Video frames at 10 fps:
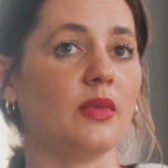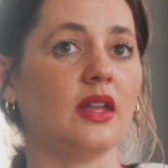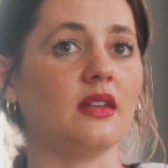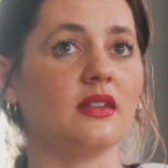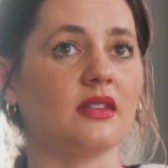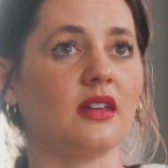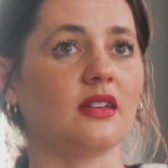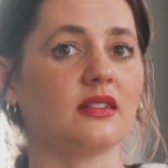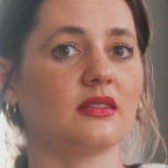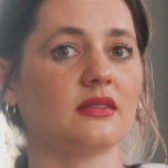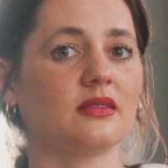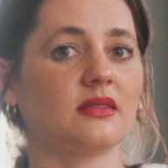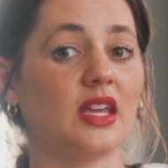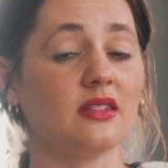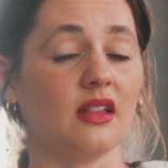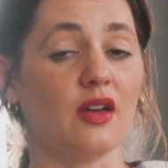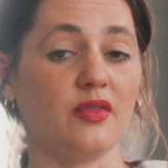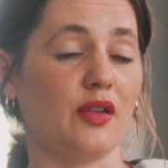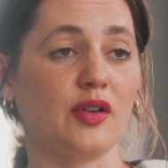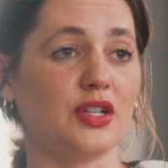and like his love
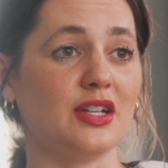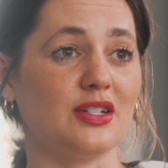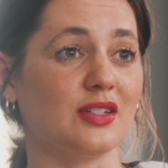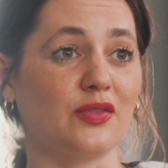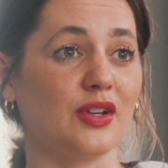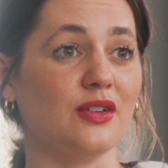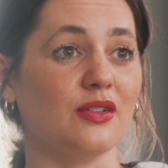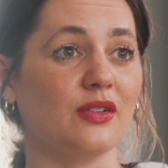never changes for you.